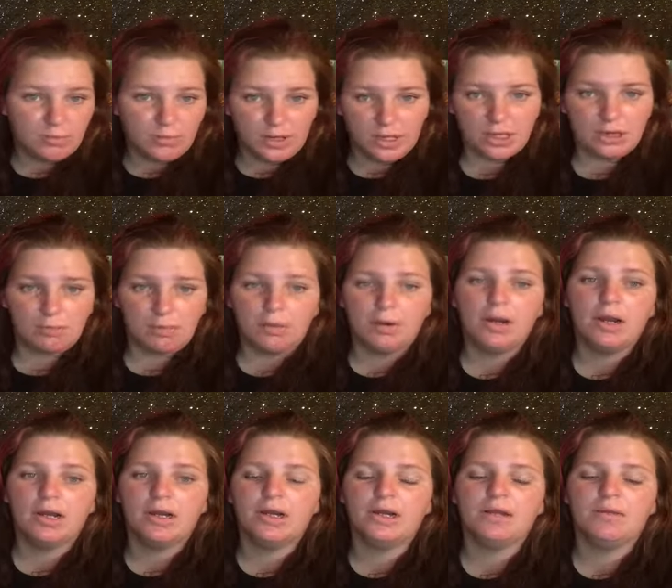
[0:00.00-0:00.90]
weeks
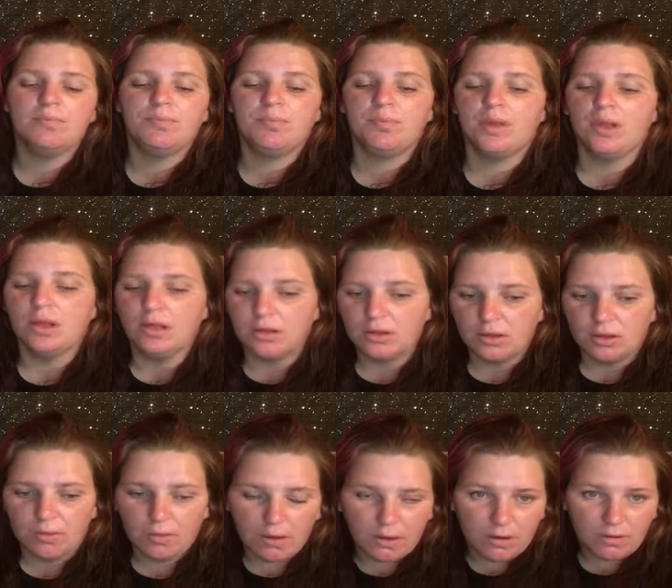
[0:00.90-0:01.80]
pregnant and so
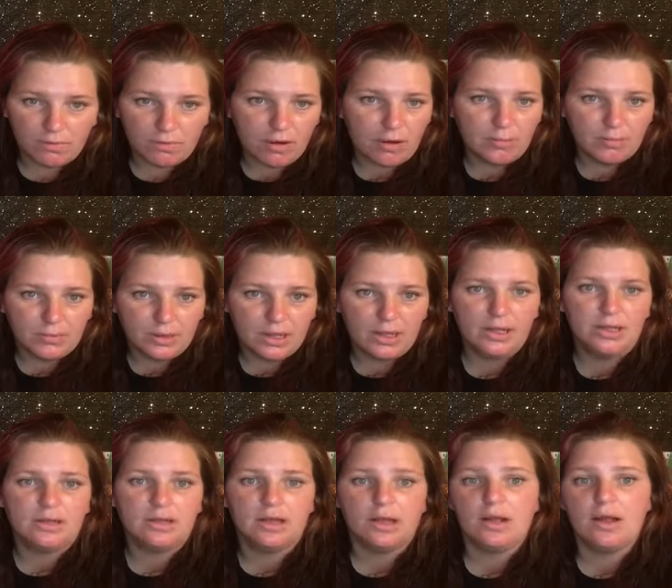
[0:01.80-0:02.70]
I give
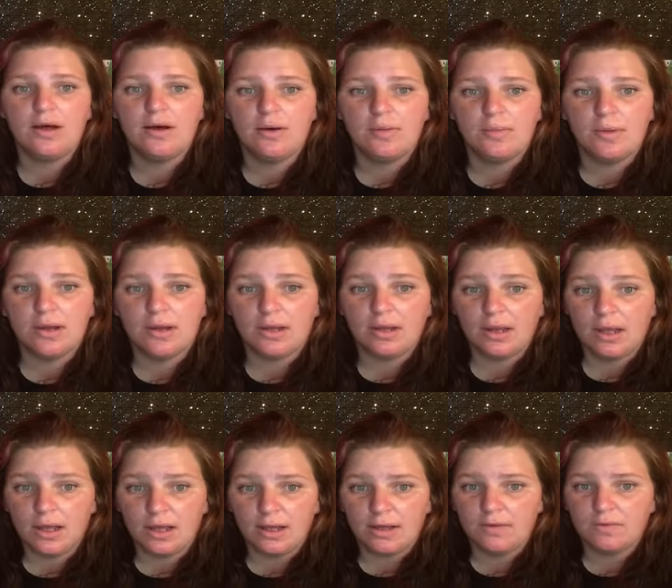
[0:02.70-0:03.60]
updates a lot on my
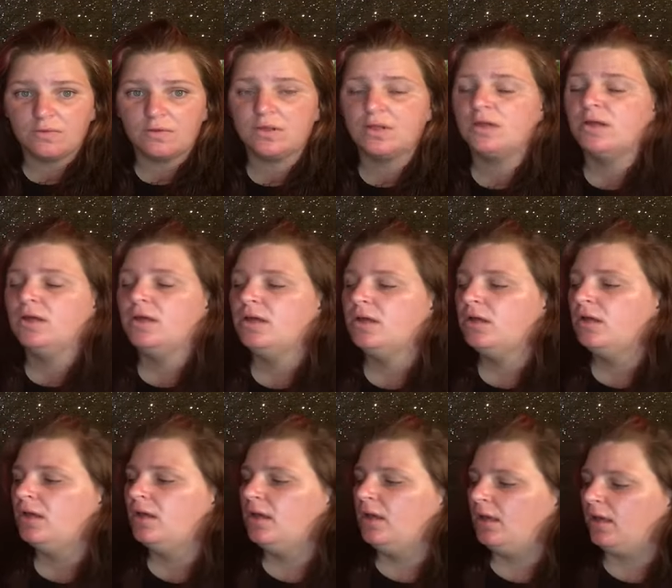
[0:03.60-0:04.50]
lives
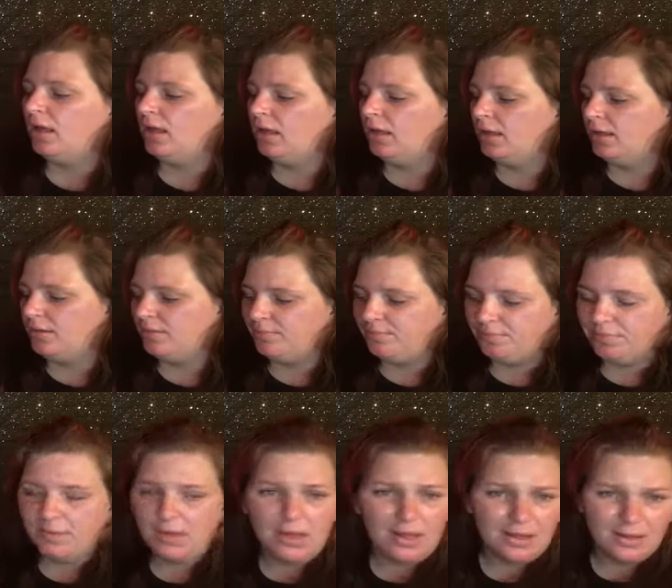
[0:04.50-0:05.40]
and
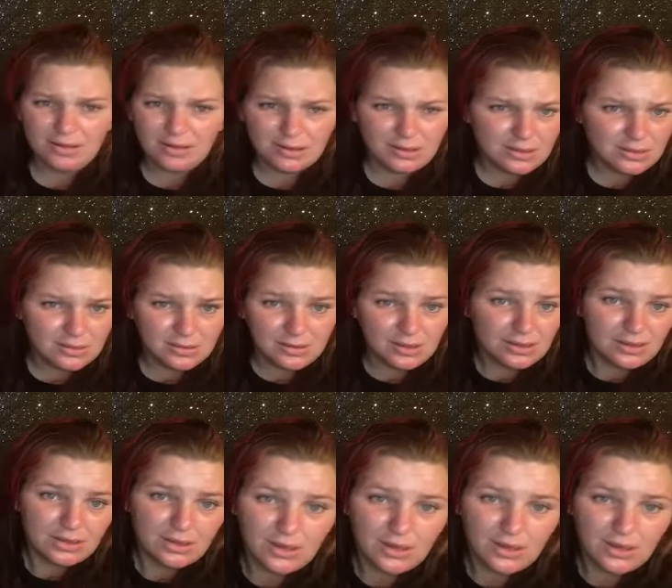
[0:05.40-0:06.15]
yeah just just